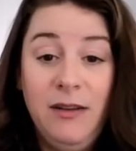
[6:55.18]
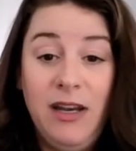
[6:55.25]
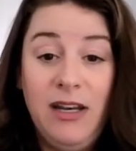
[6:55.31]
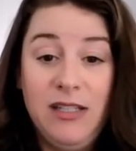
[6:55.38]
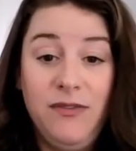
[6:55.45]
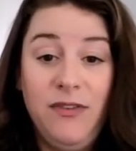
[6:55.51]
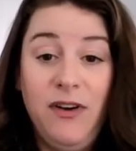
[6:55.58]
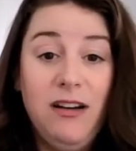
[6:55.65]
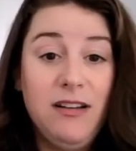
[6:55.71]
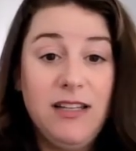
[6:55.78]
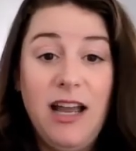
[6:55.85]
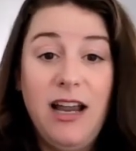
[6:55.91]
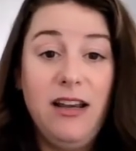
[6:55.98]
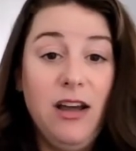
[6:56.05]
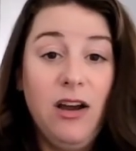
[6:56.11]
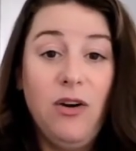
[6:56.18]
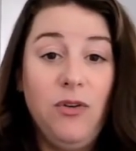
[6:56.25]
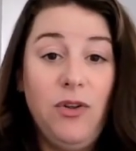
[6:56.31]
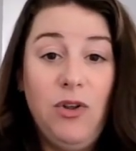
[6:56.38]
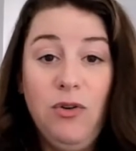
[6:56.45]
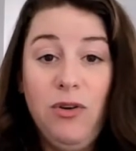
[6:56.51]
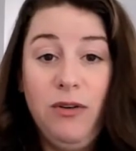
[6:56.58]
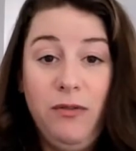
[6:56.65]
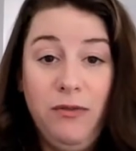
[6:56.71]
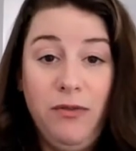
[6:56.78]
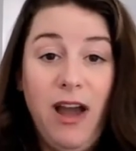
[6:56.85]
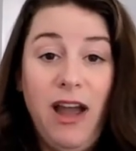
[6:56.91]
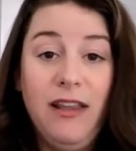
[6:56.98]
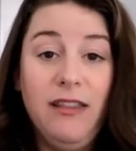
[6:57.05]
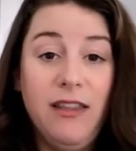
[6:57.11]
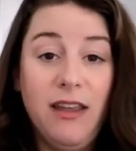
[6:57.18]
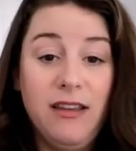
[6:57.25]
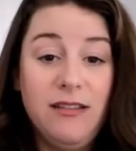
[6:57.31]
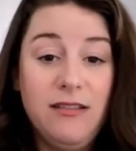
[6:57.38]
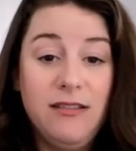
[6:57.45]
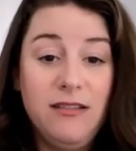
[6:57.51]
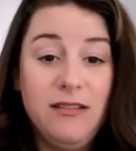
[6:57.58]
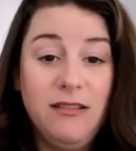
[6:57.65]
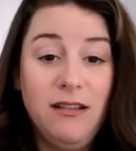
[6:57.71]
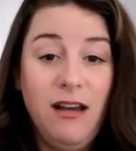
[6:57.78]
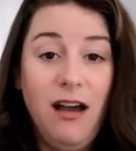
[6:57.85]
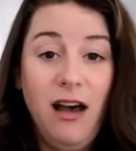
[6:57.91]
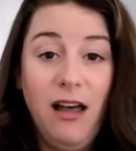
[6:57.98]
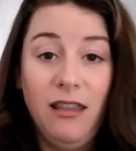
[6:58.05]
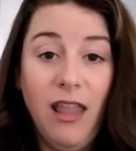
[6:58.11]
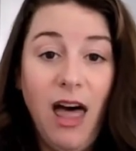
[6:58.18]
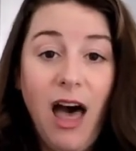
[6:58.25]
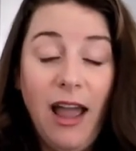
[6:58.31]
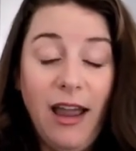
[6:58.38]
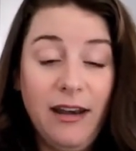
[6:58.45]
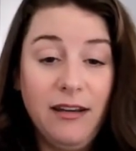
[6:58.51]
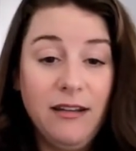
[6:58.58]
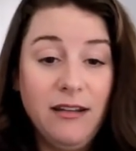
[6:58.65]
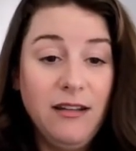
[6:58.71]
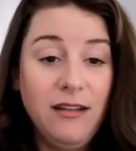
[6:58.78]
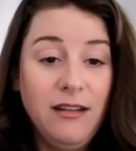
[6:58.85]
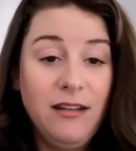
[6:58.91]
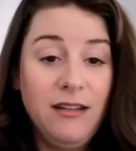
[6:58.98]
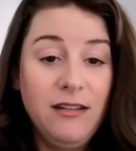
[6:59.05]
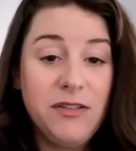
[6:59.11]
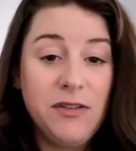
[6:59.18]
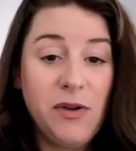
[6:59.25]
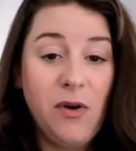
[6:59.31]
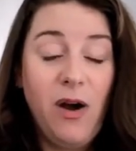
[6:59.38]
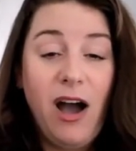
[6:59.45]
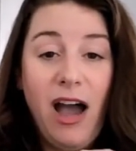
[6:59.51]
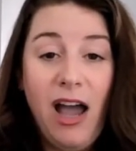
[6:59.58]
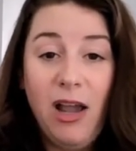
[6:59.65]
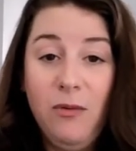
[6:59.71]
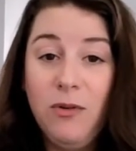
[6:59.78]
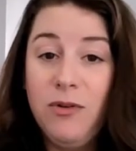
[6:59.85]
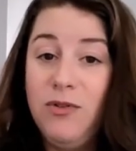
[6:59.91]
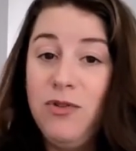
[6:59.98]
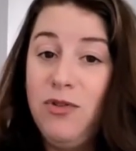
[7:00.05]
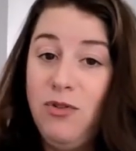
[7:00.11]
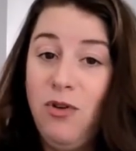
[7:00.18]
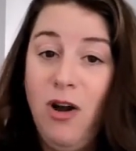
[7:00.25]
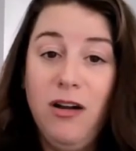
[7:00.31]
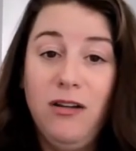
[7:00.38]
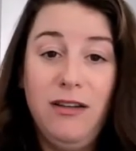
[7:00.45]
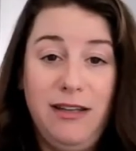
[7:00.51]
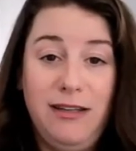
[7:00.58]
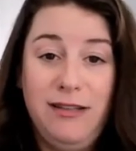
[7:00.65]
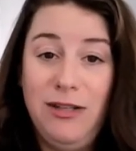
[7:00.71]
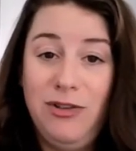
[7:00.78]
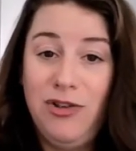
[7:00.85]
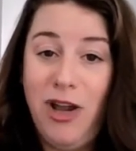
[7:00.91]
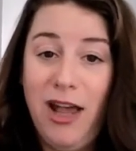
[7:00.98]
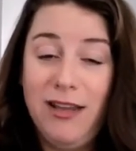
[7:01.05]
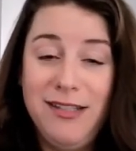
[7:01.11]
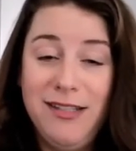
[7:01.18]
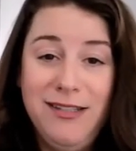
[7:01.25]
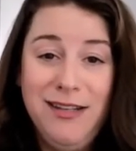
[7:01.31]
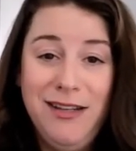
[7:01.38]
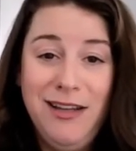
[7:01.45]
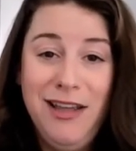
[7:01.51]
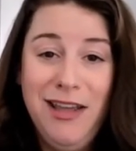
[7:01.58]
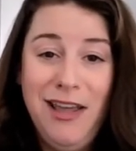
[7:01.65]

And as far as I know, you could find this online. So I would strongly suggest